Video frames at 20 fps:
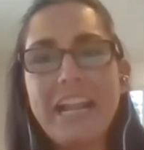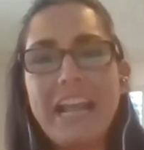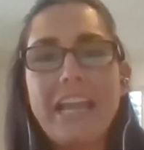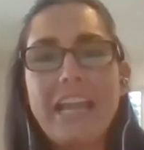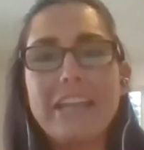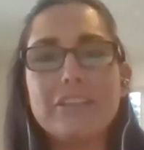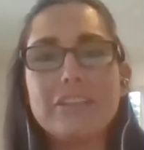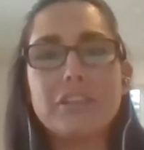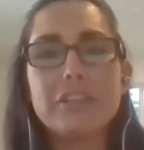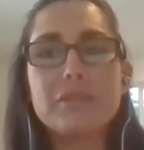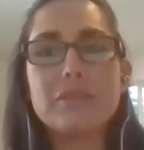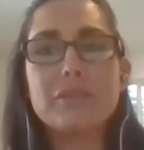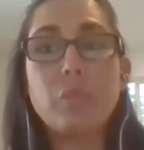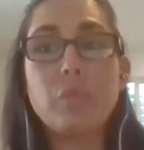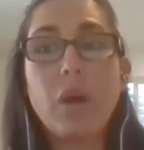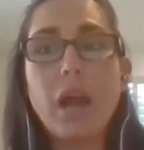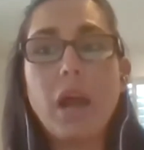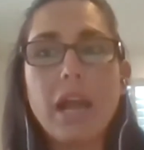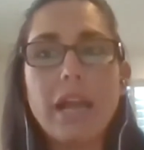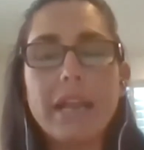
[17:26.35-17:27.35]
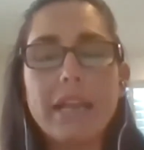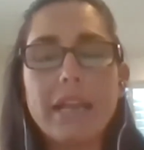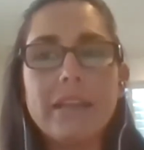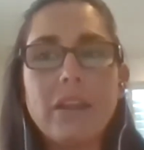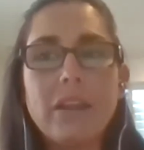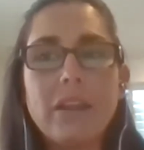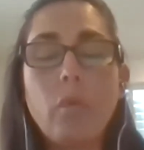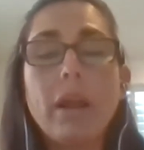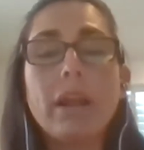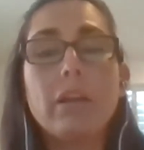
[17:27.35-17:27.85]
and just why
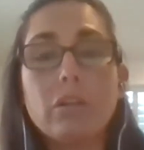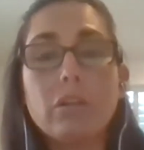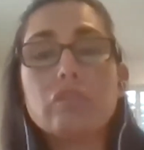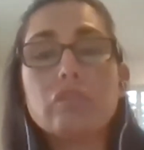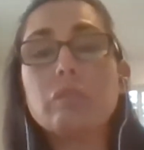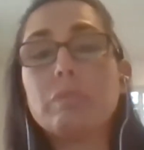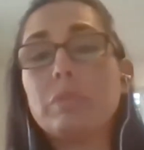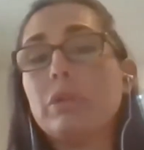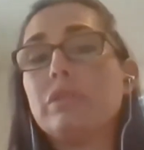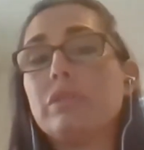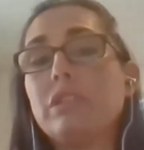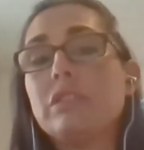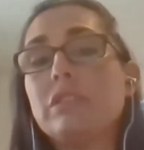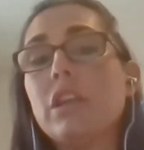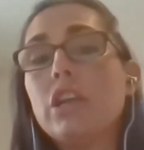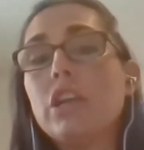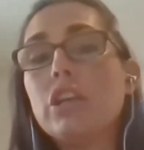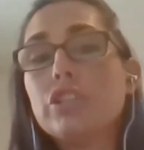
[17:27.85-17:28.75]
Ulster BOCES